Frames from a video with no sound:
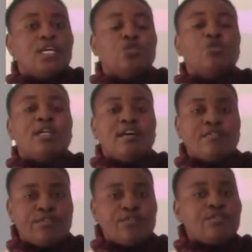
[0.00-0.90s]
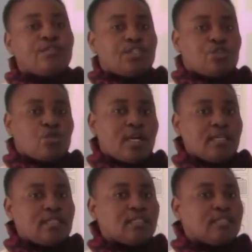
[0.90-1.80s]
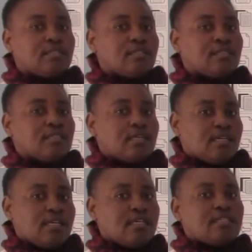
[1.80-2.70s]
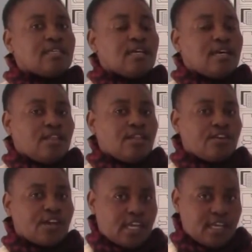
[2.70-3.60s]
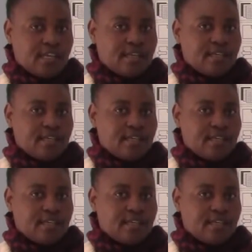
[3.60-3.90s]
to level the soil is the rake.